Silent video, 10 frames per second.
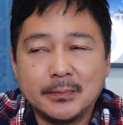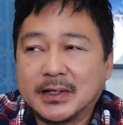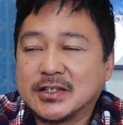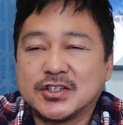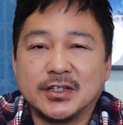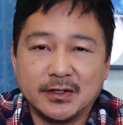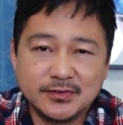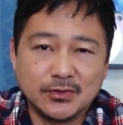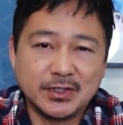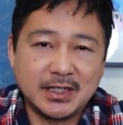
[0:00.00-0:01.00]
because she loves
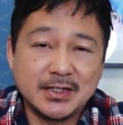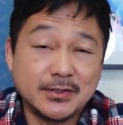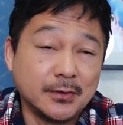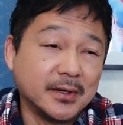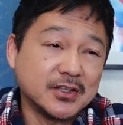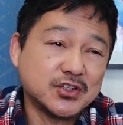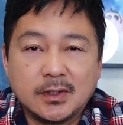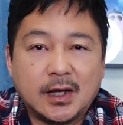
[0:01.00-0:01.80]
onigiri so much.